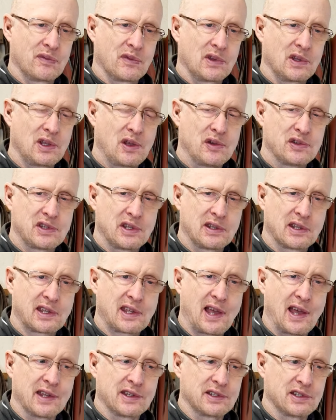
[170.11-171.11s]
using the
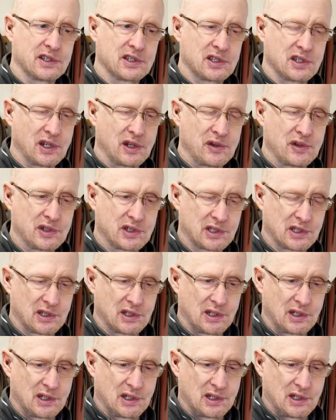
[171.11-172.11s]
cactus juice,
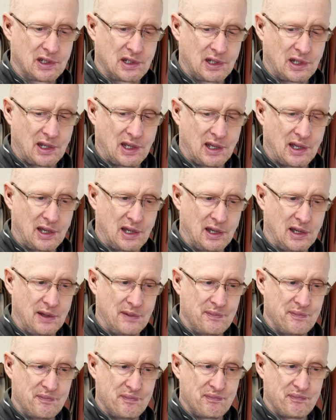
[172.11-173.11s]
but